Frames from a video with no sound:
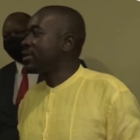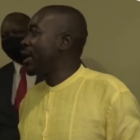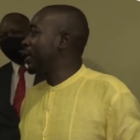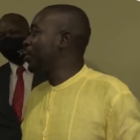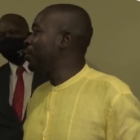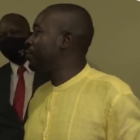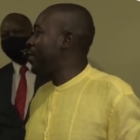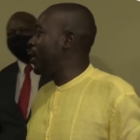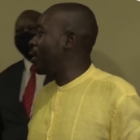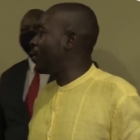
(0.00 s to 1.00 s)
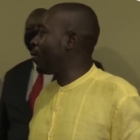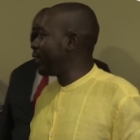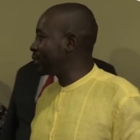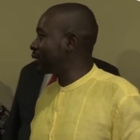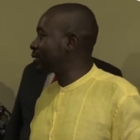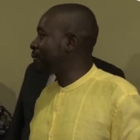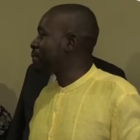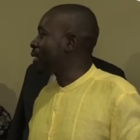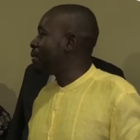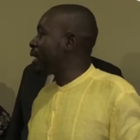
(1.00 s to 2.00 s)
Thank you, fellow colleagues.
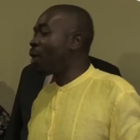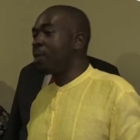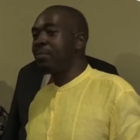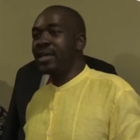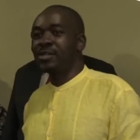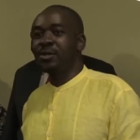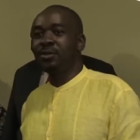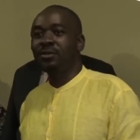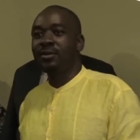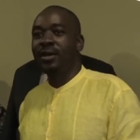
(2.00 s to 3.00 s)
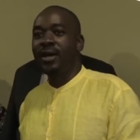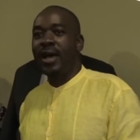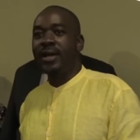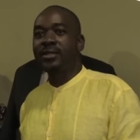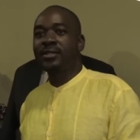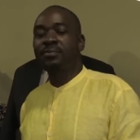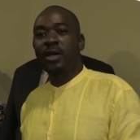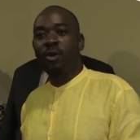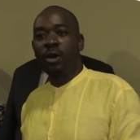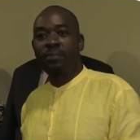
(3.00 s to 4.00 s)
May God bless you, and
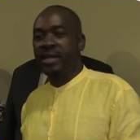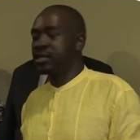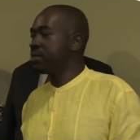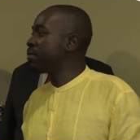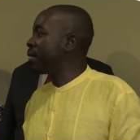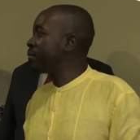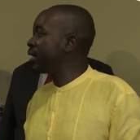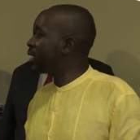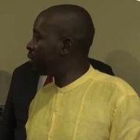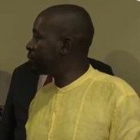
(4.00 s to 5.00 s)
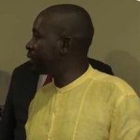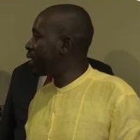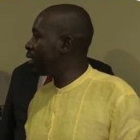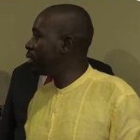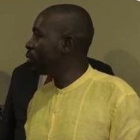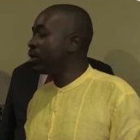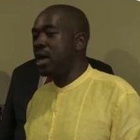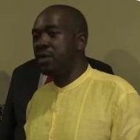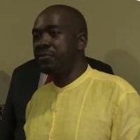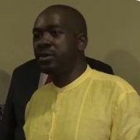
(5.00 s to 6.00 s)
may God bless Zimbabwe and Africa. We
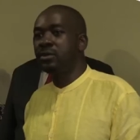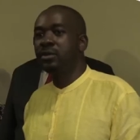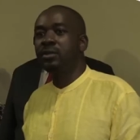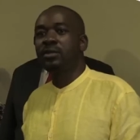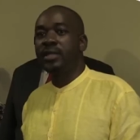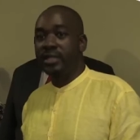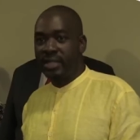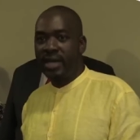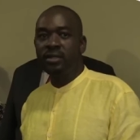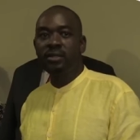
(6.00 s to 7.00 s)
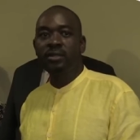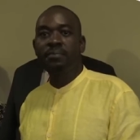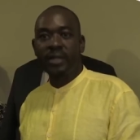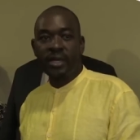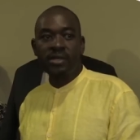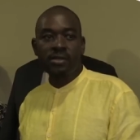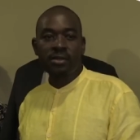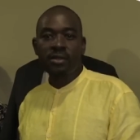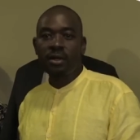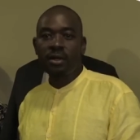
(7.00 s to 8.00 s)
love you. The journey begins.